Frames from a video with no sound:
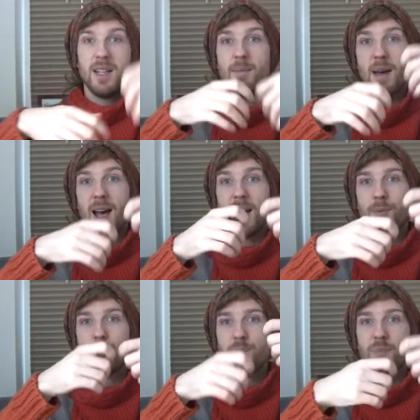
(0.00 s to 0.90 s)
knit bag,
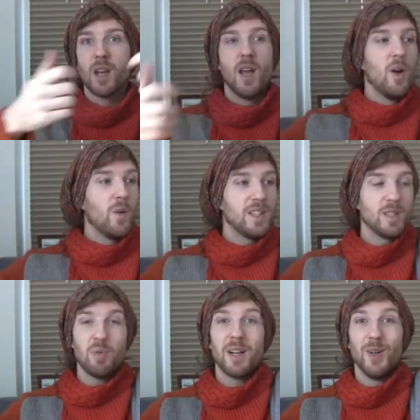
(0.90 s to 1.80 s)
which
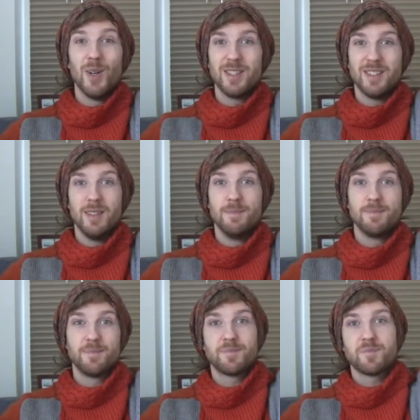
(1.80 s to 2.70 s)
is pretty awesome.
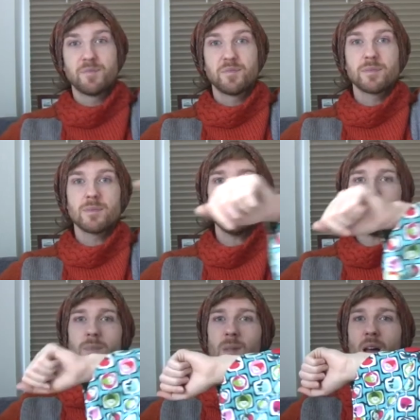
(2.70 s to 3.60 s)

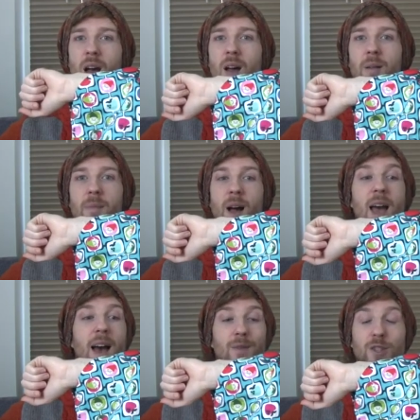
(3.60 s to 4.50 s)

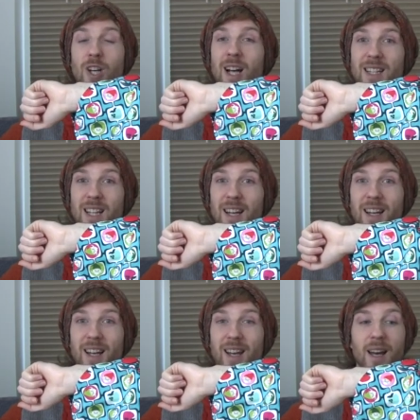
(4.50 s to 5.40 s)
I haven't tried it like
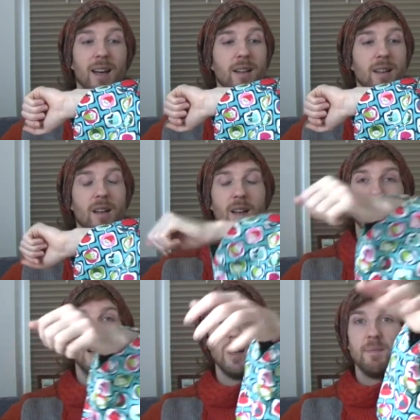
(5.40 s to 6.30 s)
that yet,
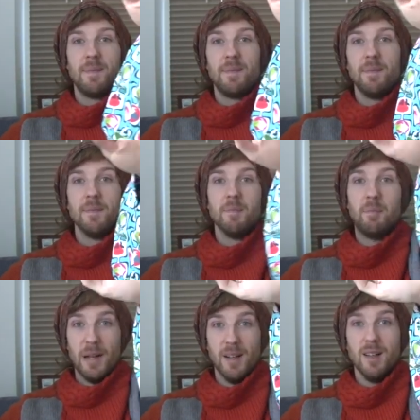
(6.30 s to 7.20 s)

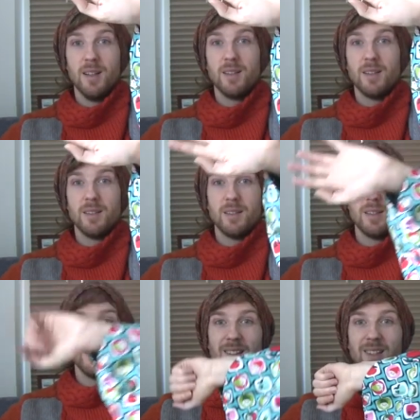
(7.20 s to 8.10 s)
but
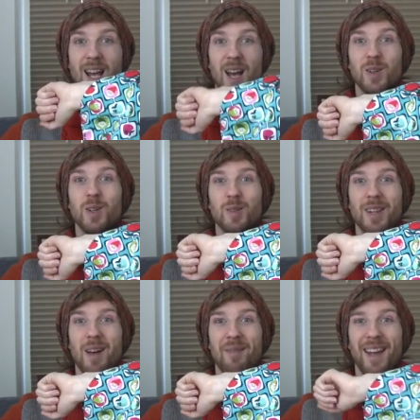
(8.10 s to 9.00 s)
how cool would
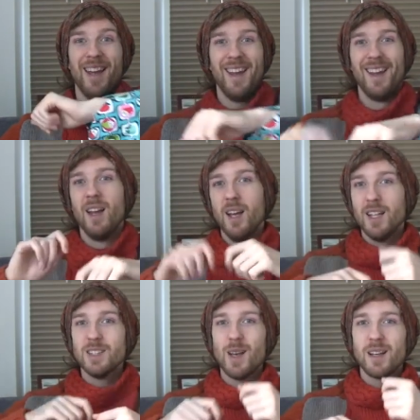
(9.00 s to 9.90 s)
that be?
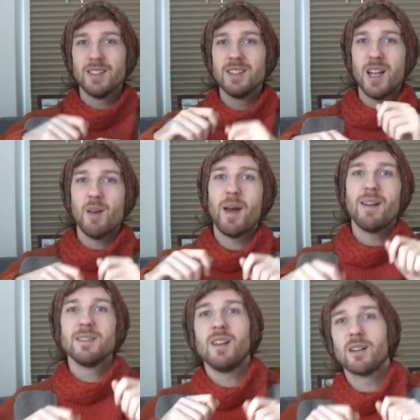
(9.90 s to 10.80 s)
So I could just knit a
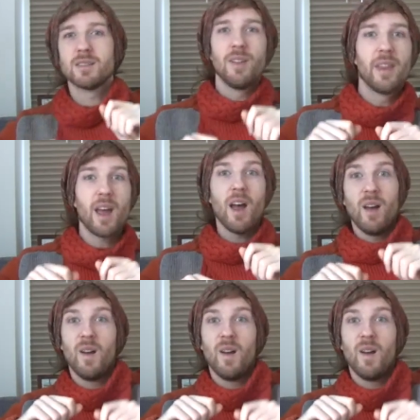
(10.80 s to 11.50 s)
pair of socks on the go.